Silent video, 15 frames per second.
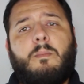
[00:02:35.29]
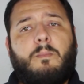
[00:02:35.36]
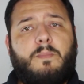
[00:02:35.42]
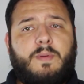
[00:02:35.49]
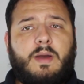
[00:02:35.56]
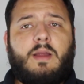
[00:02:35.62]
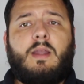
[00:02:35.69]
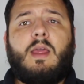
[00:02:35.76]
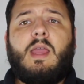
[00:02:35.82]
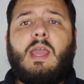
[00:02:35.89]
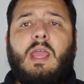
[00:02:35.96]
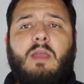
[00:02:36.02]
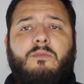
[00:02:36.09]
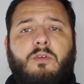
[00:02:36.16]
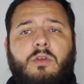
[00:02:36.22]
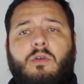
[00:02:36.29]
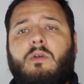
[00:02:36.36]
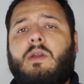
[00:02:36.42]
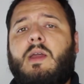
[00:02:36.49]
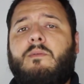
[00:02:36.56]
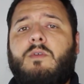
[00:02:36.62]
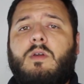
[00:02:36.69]
But if you
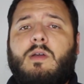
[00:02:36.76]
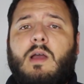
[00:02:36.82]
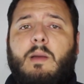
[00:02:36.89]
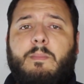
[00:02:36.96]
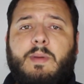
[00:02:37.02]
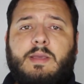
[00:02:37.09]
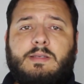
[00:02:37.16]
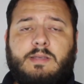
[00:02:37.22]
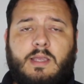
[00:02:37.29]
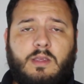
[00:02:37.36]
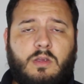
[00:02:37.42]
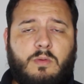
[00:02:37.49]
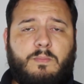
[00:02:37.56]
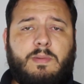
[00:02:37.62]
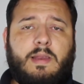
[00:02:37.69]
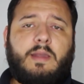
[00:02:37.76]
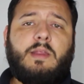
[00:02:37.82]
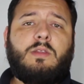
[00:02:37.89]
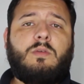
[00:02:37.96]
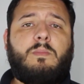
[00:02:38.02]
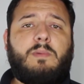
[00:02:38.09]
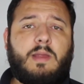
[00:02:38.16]
don't have your copies and you're
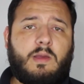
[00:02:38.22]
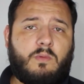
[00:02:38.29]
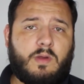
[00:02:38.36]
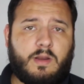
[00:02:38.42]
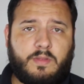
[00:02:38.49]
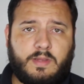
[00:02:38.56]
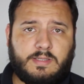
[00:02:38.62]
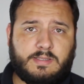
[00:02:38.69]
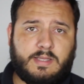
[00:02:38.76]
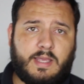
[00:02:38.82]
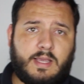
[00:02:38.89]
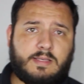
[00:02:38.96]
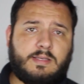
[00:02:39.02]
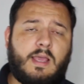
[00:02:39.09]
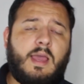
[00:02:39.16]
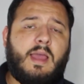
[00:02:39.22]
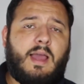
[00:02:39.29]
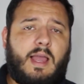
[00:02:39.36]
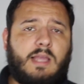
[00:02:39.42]
planning to play one of these decks,